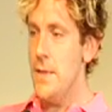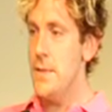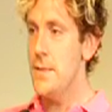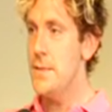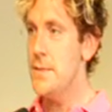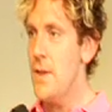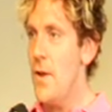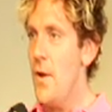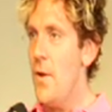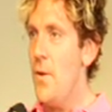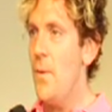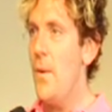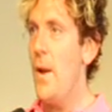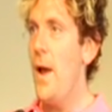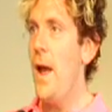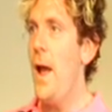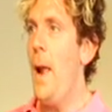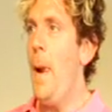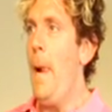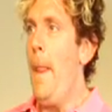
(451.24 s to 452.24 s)

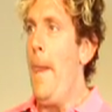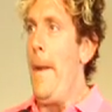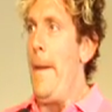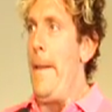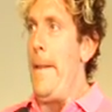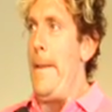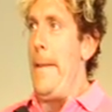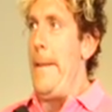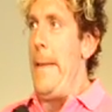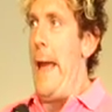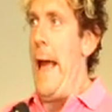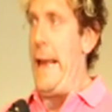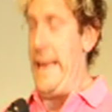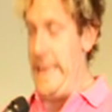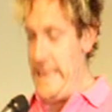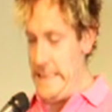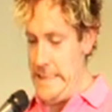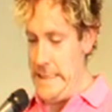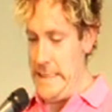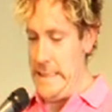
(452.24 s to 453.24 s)
So I
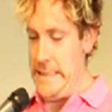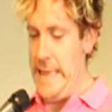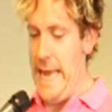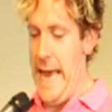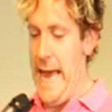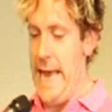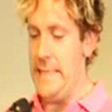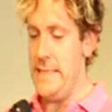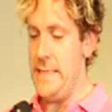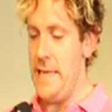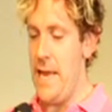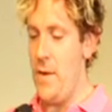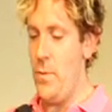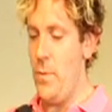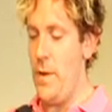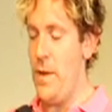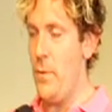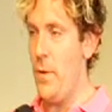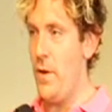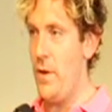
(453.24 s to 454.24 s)
get to class, and
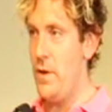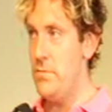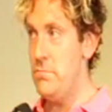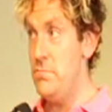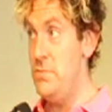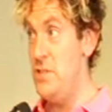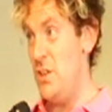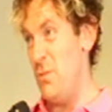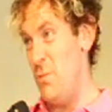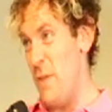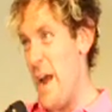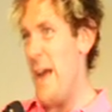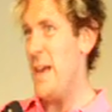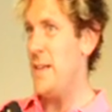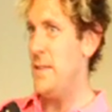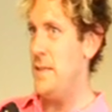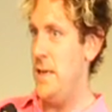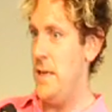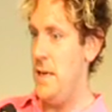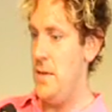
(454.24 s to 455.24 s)
we were
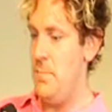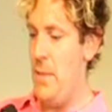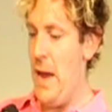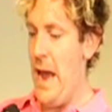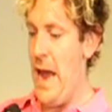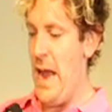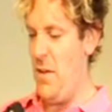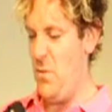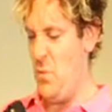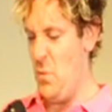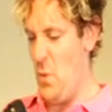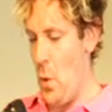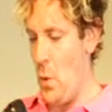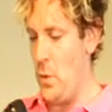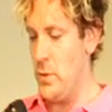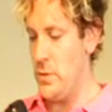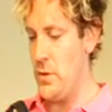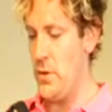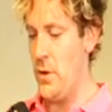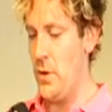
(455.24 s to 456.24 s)
directed by
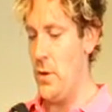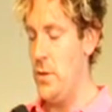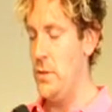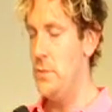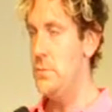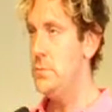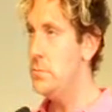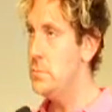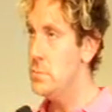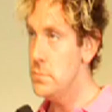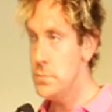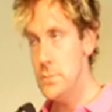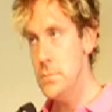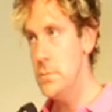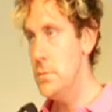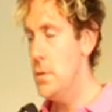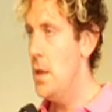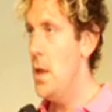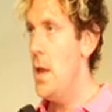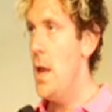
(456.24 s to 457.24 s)
Roll Girl.
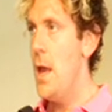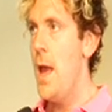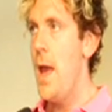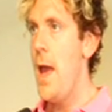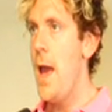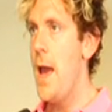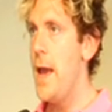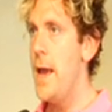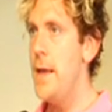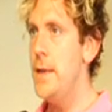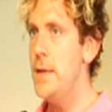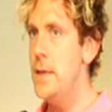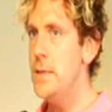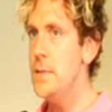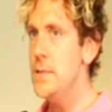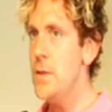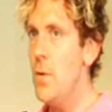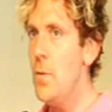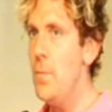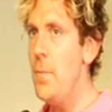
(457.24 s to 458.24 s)
And
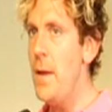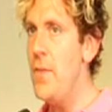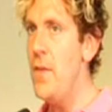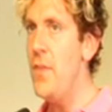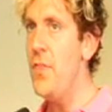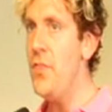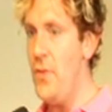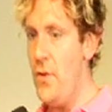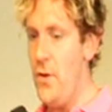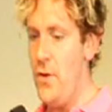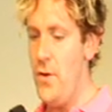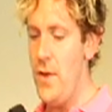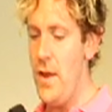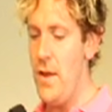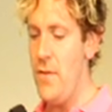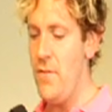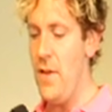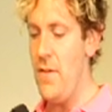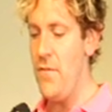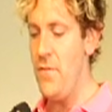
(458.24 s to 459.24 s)
so by the third
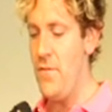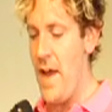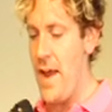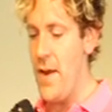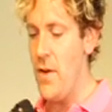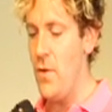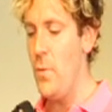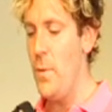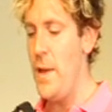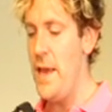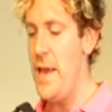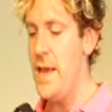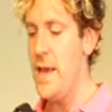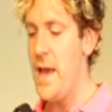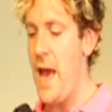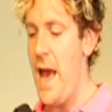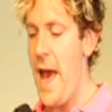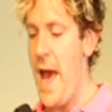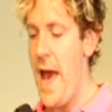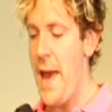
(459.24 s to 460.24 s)
and final
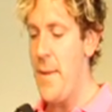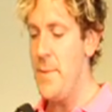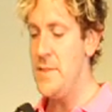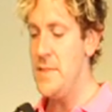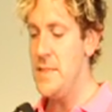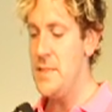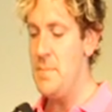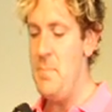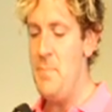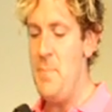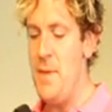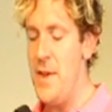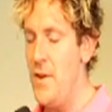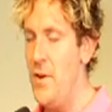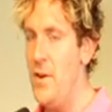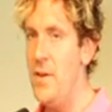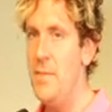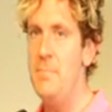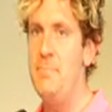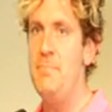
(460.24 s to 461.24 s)
week, I was this
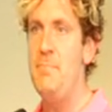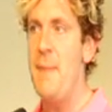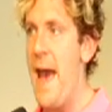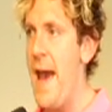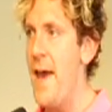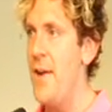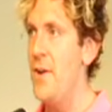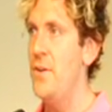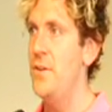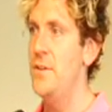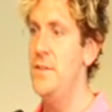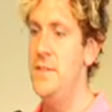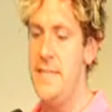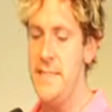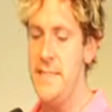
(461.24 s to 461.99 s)
bitter, battered,